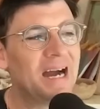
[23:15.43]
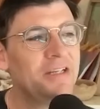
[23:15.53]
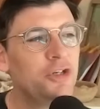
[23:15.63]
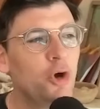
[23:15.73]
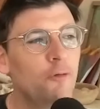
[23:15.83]

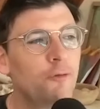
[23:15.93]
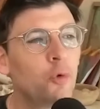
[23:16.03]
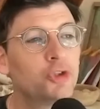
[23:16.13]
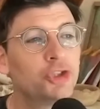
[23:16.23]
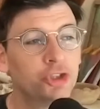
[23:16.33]
I know
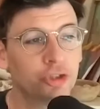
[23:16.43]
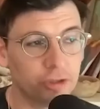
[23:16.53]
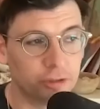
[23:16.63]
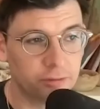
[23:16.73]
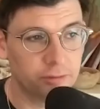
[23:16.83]
for
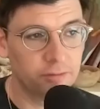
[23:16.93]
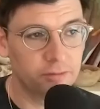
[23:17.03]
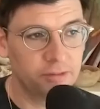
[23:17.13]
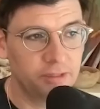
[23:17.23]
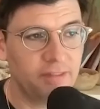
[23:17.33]
sure
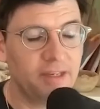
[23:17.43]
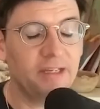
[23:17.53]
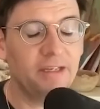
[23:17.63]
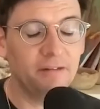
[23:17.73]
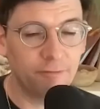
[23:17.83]

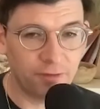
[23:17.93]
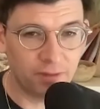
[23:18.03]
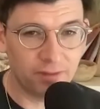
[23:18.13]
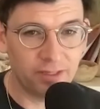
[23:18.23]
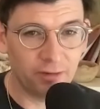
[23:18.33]
that in
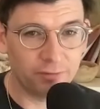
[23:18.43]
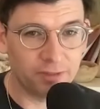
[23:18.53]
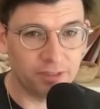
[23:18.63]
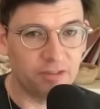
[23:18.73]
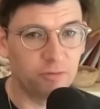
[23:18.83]

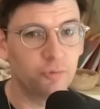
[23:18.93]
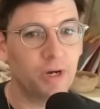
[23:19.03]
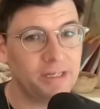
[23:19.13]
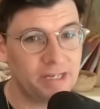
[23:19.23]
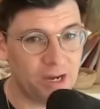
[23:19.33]
Philadelphia
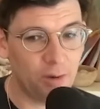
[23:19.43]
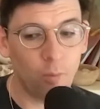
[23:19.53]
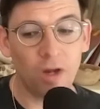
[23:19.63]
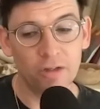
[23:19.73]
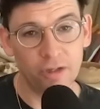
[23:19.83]
right now, I
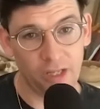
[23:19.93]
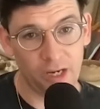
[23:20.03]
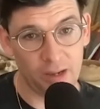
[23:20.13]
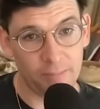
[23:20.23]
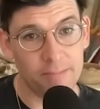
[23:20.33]
want to look
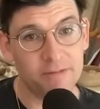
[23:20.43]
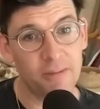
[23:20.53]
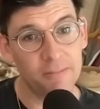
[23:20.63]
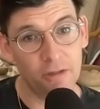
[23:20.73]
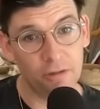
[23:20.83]
it up. I'm
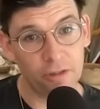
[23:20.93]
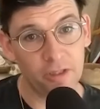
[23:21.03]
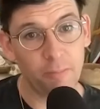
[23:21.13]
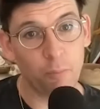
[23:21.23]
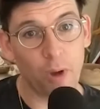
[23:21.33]
tempted to
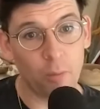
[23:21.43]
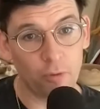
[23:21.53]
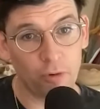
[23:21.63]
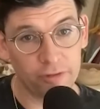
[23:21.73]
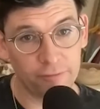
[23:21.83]
look it up while
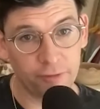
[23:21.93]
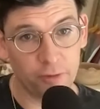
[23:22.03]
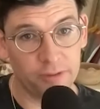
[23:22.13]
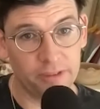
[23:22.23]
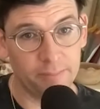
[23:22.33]
we're on the
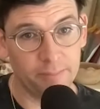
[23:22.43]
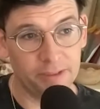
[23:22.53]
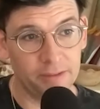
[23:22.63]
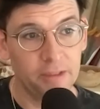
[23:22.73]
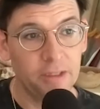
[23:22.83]
phone,
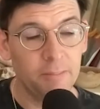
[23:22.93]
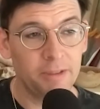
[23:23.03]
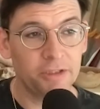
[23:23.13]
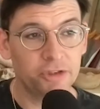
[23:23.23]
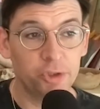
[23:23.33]
but
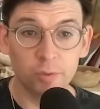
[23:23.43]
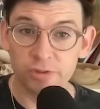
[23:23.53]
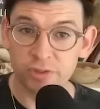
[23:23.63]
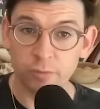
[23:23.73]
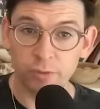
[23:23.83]
because you were
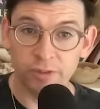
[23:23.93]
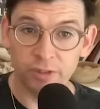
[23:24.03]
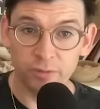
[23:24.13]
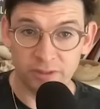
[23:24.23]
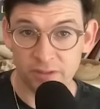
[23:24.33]
so rude
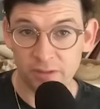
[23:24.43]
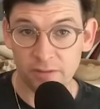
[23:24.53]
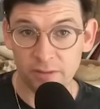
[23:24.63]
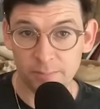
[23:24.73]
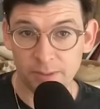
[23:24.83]
that you
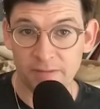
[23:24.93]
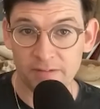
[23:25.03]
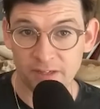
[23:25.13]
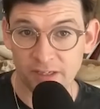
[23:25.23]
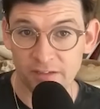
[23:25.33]
didn't buy the
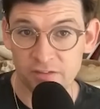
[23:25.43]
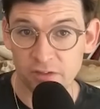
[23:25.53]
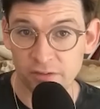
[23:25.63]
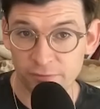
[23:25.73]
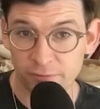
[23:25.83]
tickets
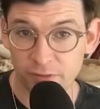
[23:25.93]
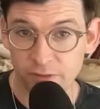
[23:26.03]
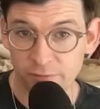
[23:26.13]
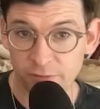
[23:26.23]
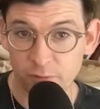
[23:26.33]
on
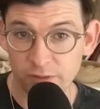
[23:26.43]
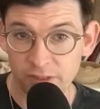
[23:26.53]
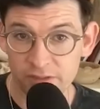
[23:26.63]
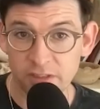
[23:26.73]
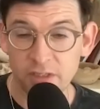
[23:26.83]
the phone with
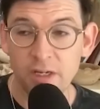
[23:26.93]
us,